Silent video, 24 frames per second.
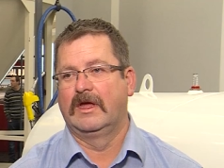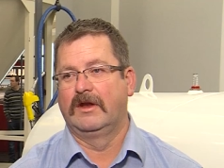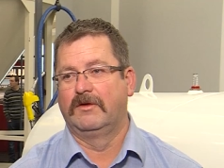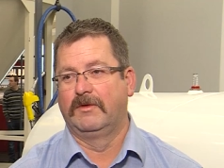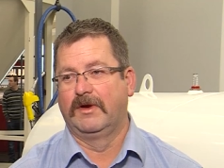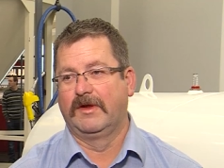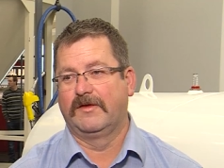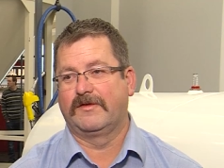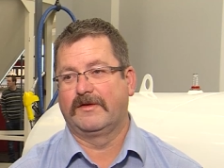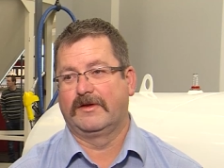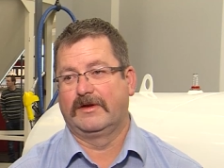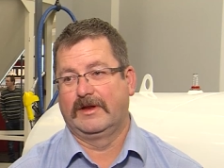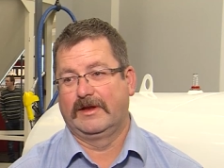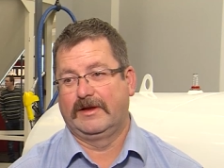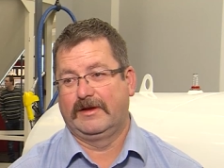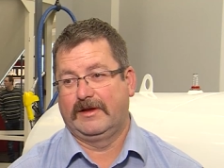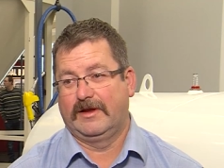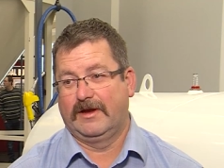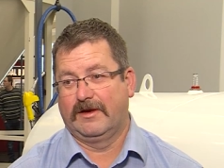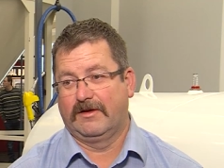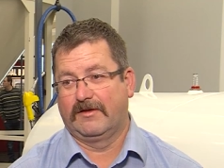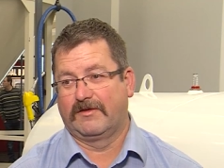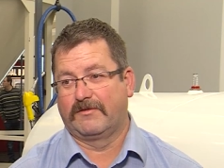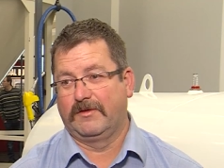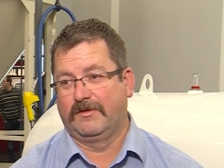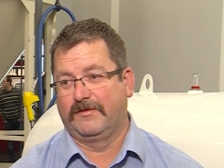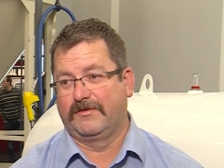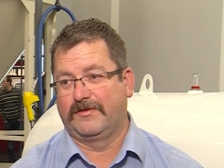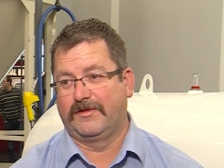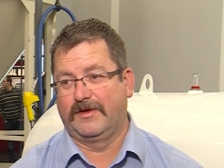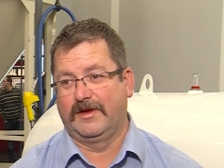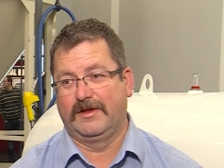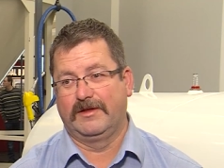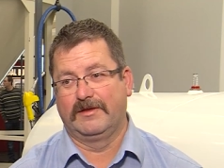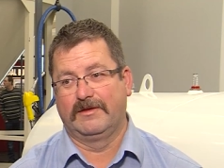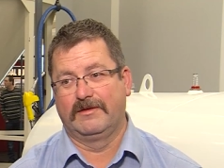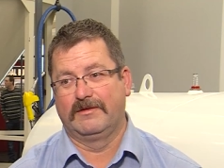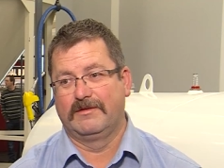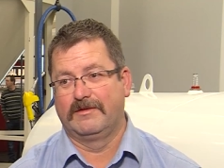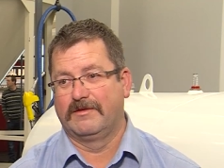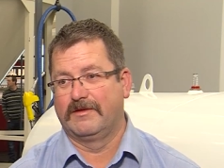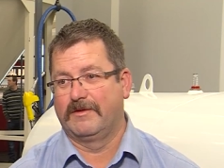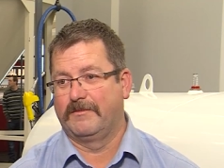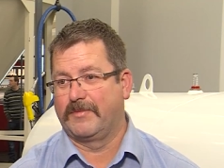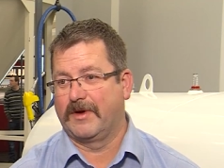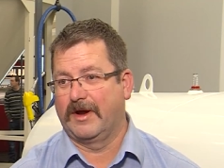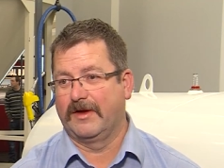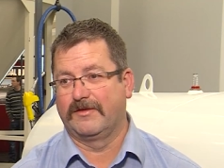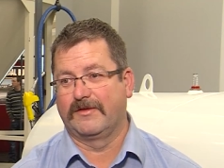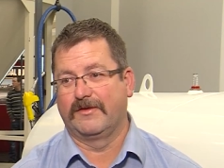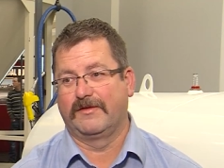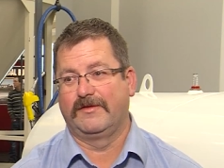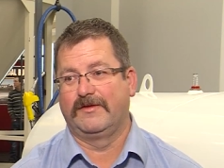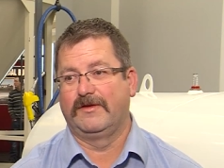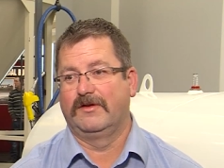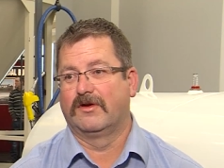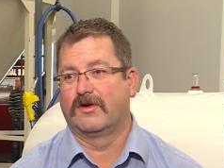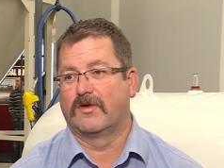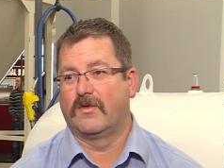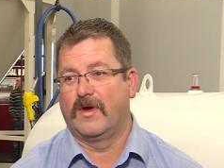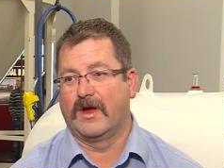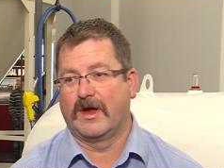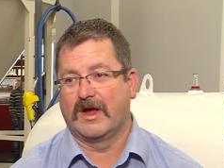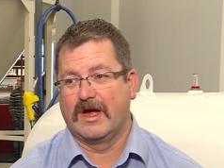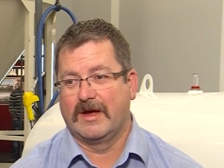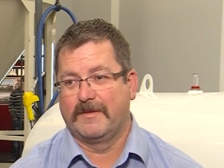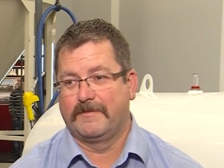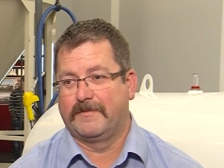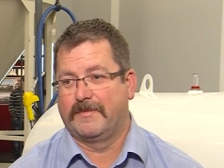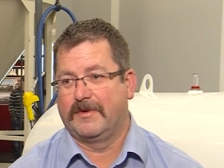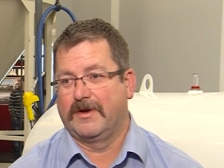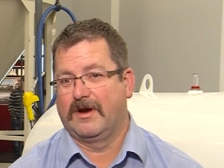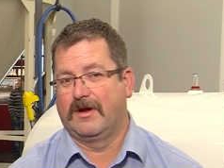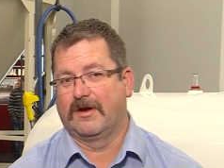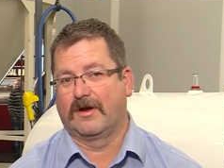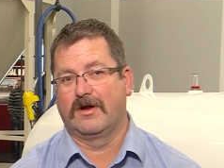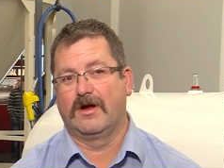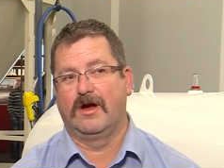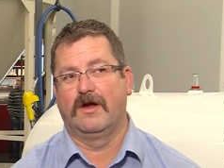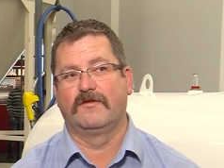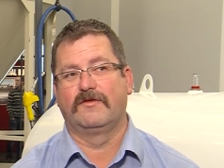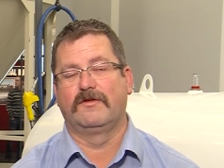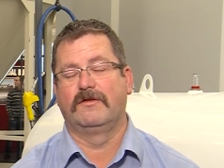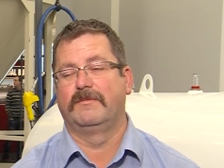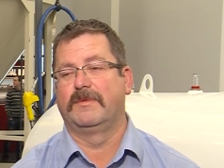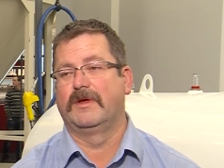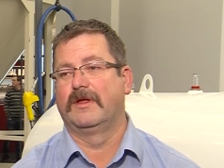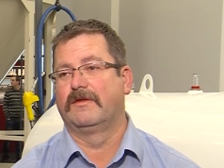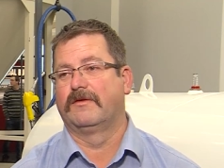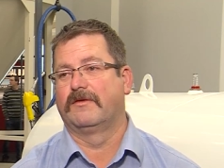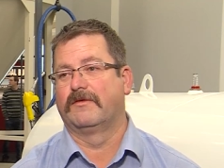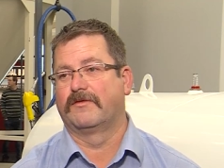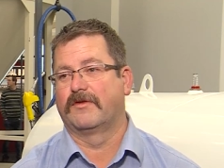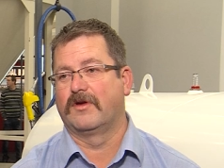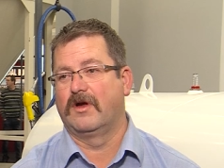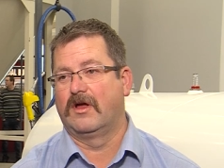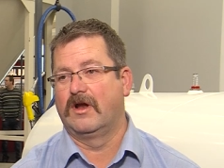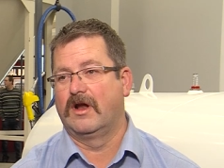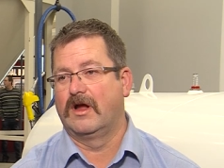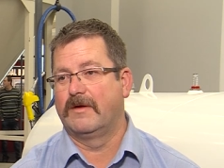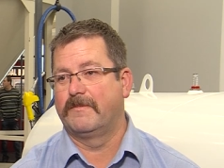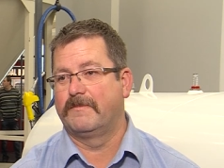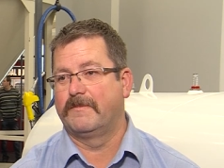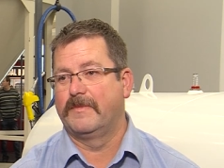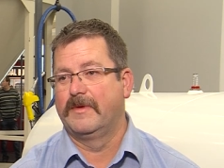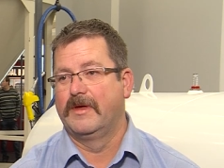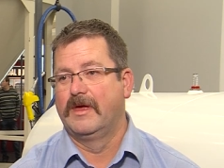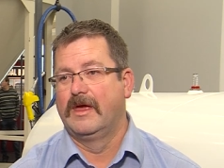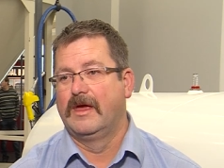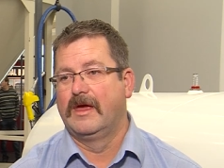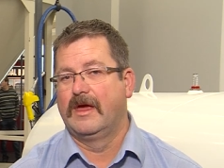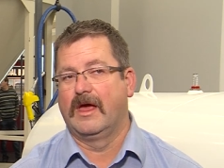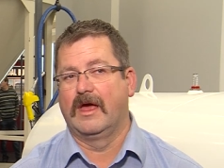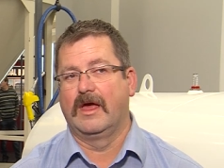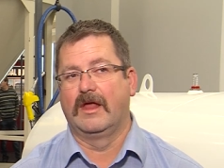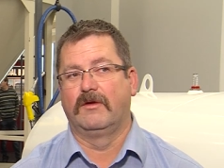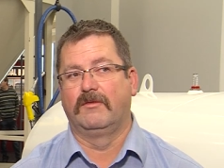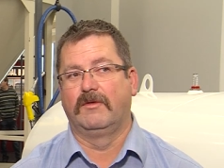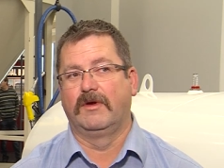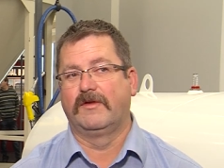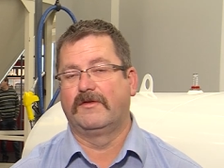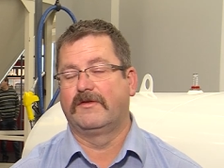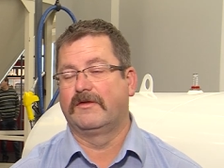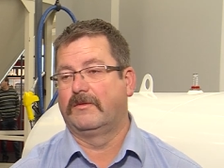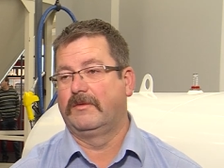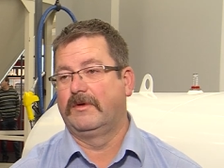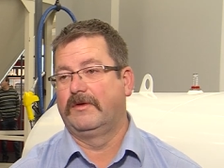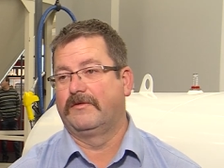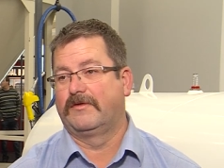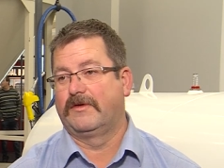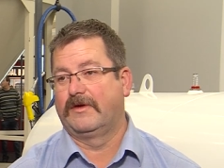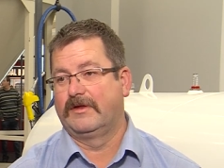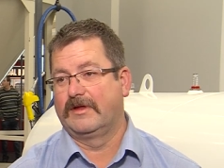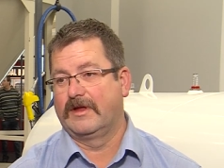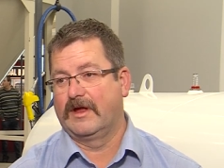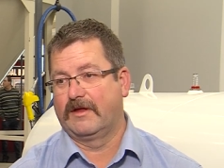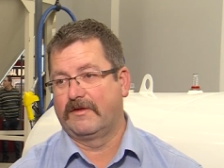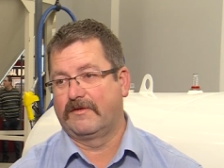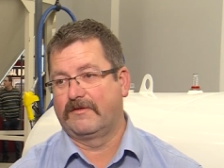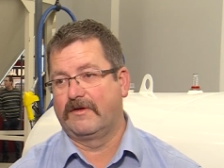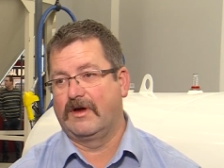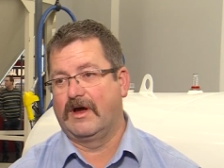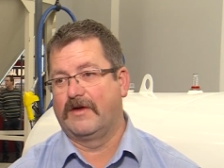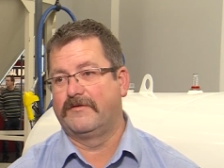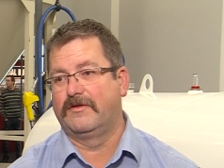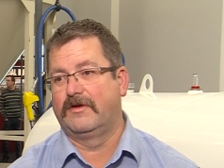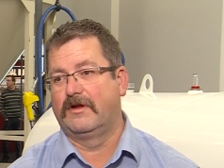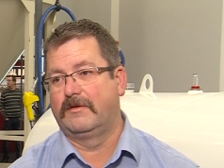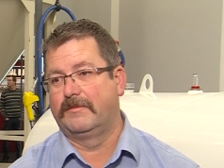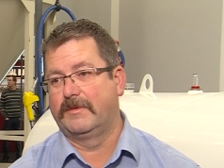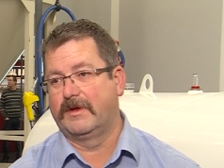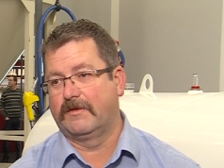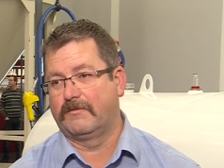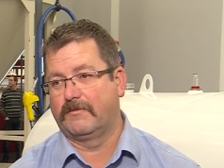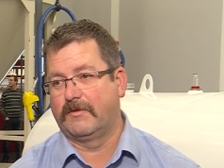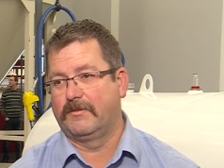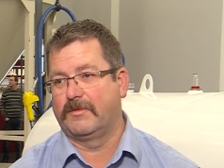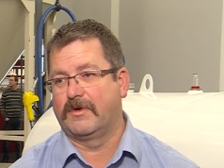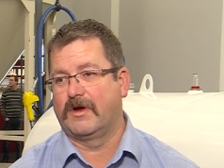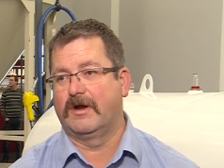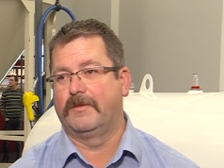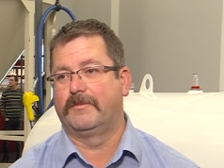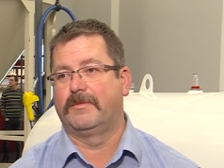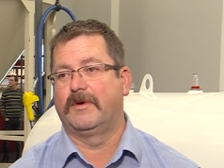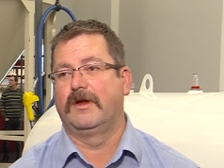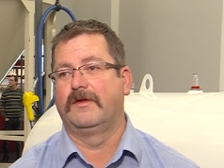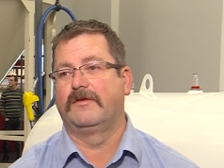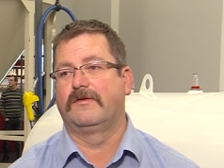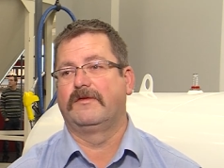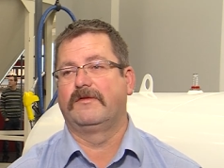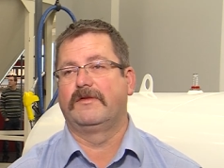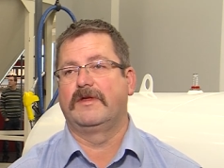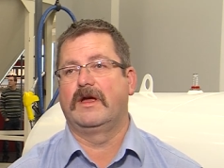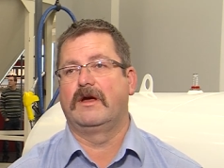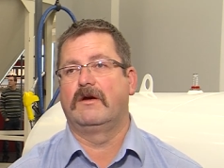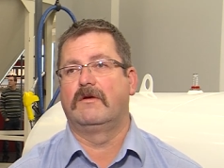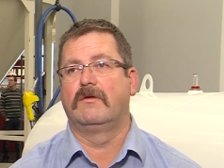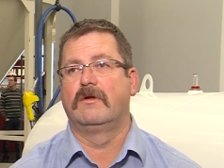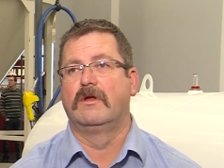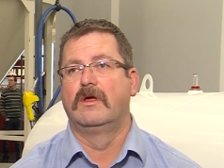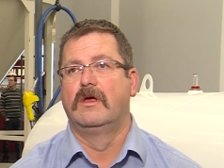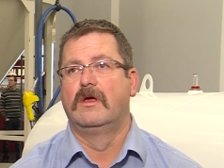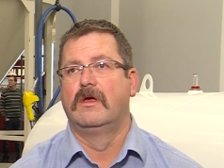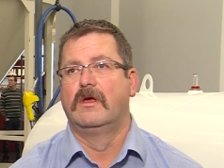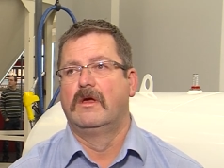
In recent years, we've seen the price of steel going up and our cost of bins have gone up. And recently, we've seen that soften a little bit. We brought our prices down.